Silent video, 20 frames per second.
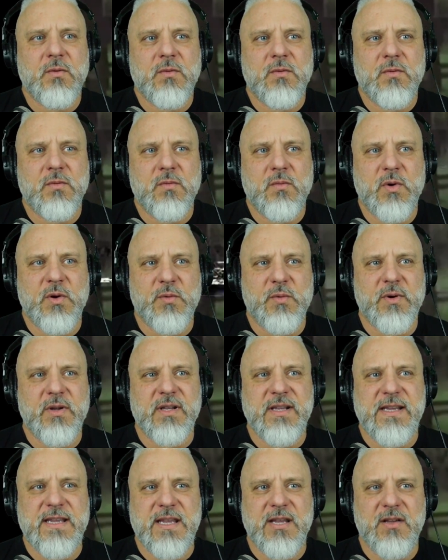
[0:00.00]
what
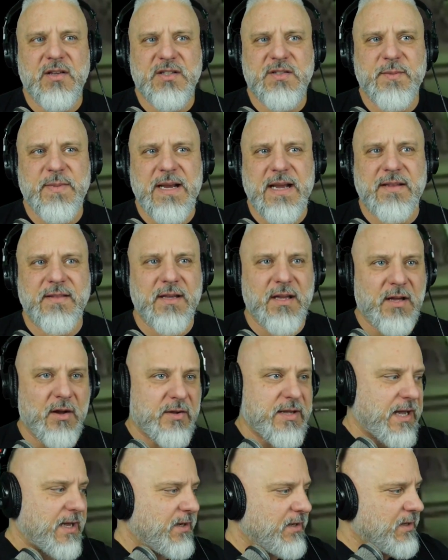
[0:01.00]
really kills me on,
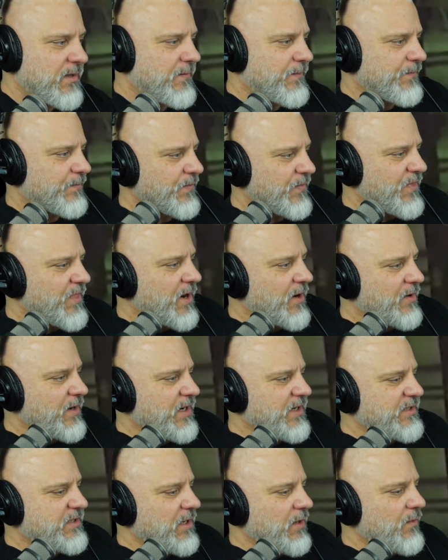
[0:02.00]
okay,
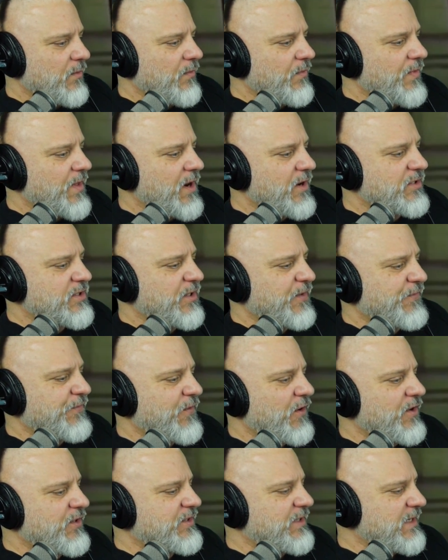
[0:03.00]
there's the
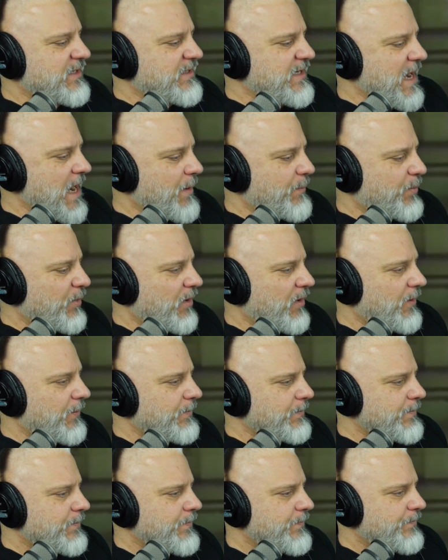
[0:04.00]
first example
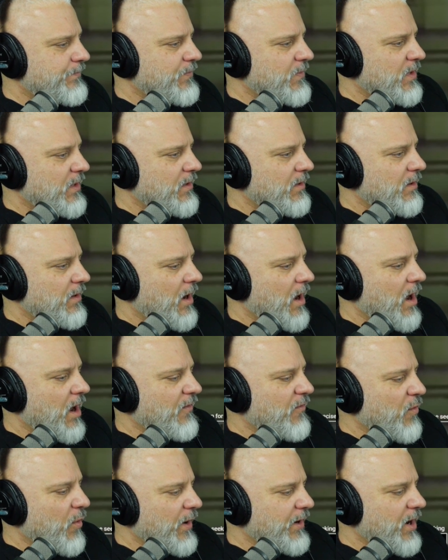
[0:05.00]

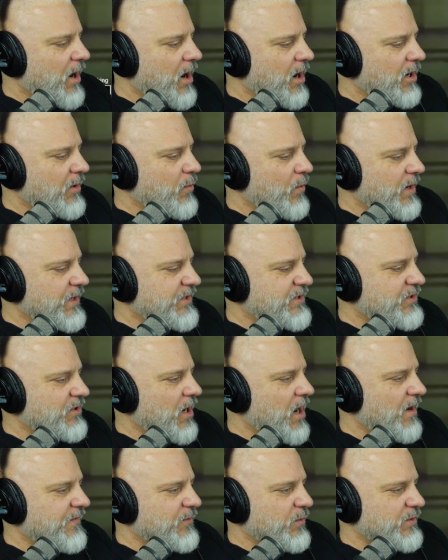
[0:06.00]
of one hard, one
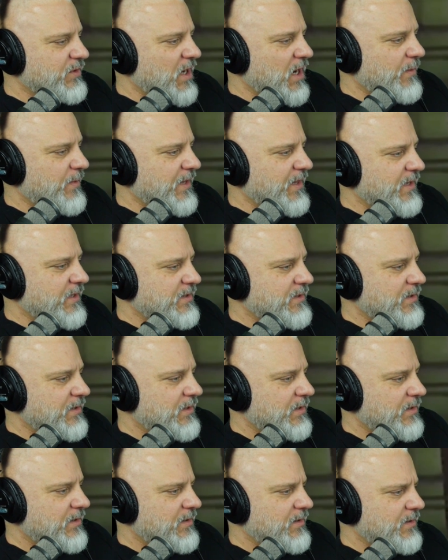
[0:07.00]
soft. We'll talk about this.
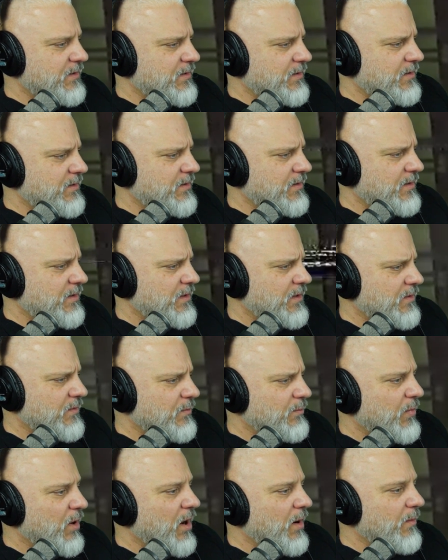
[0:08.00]
And
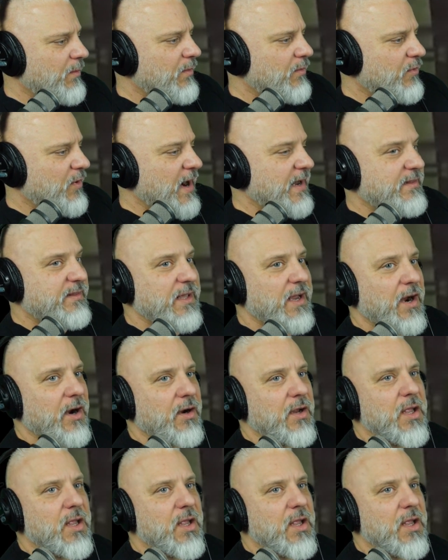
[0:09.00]
boom, right there.